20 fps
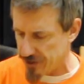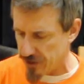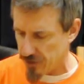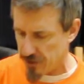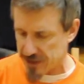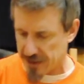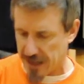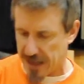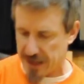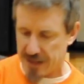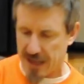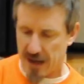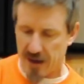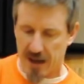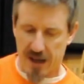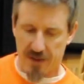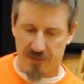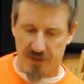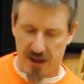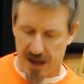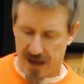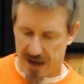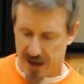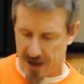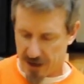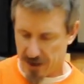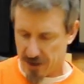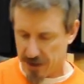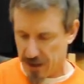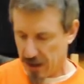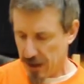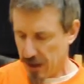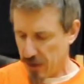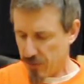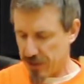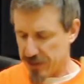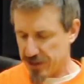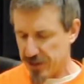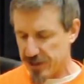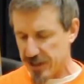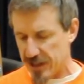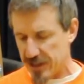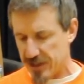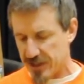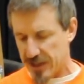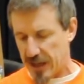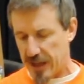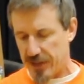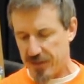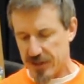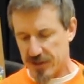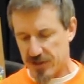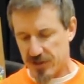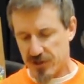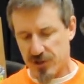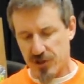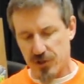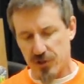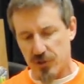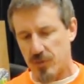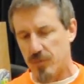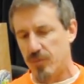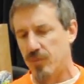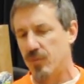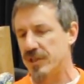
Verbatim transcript: do is I now have air, which is inside this tube,